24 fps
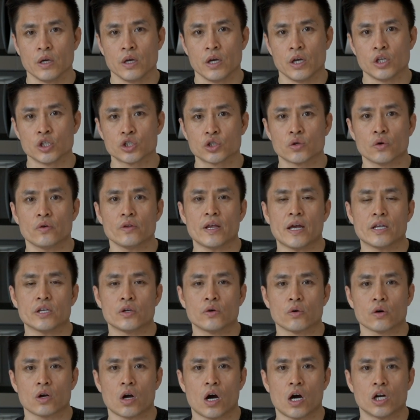Ensure that
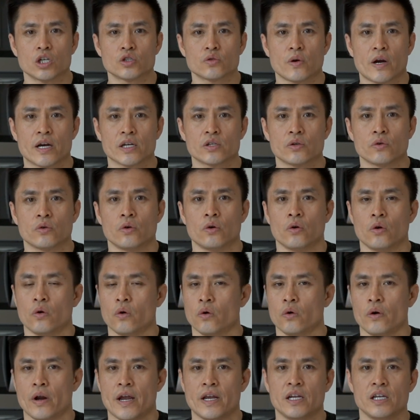your contractor
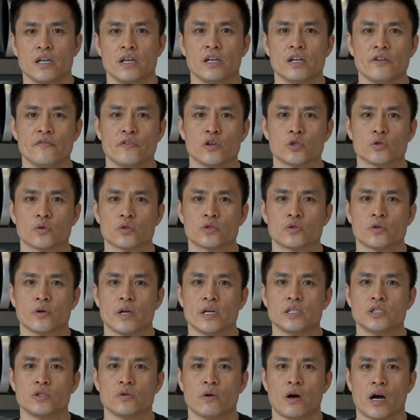or any individual
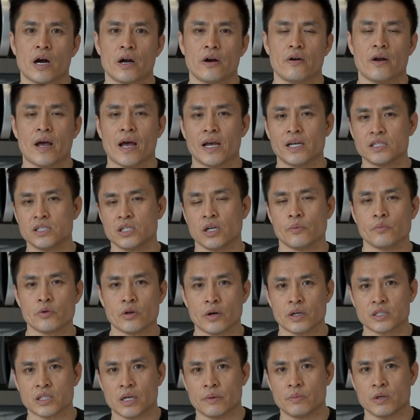trades you hire has
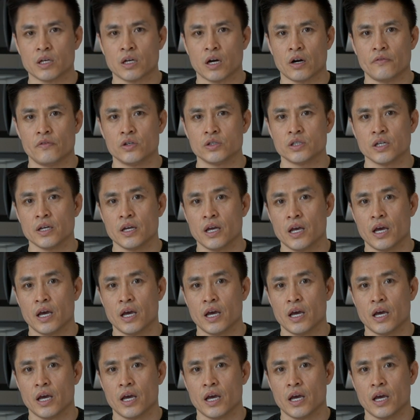WSIB coverage